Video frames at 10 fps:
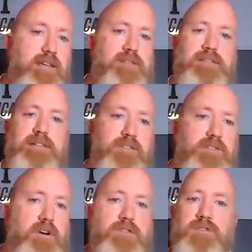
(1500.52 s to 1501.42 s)
sales, deal
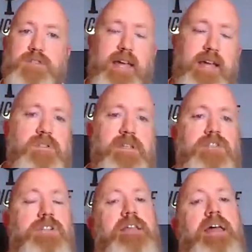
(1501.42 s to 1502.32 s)
structures,
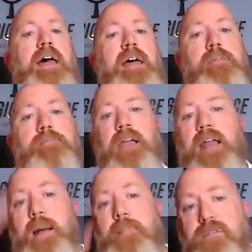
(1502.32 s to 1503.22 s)
acquisitions.
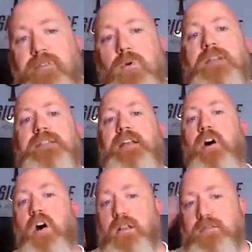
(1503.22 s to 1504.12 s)
And I'm going to focus
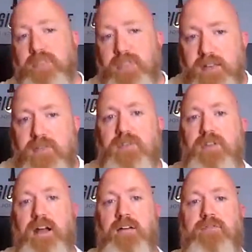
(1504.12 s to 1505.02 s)
on all of this
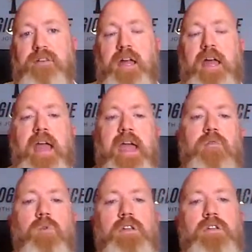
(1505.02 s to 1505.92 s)
stuff.
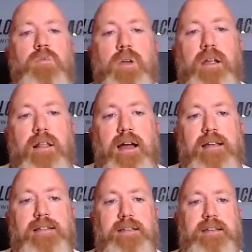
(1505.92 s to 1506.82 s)
And what you
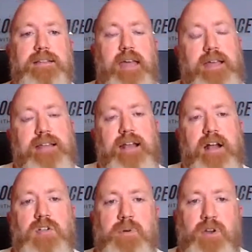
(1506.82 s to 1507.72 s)
realize is, as an
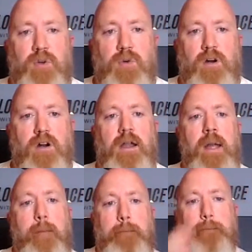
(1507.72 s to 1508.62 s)
entrepreneur,
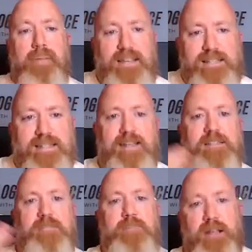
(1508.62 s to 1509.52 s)

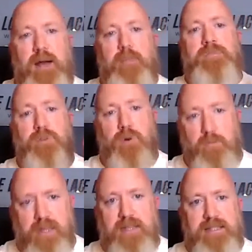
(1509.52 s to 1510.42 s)
business becomes
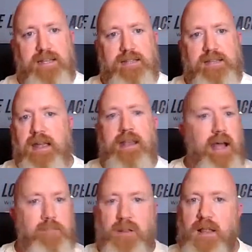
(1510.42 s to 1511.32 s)
your business,
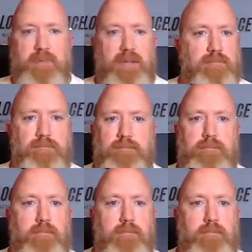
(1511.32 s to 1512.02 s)
not plumbing.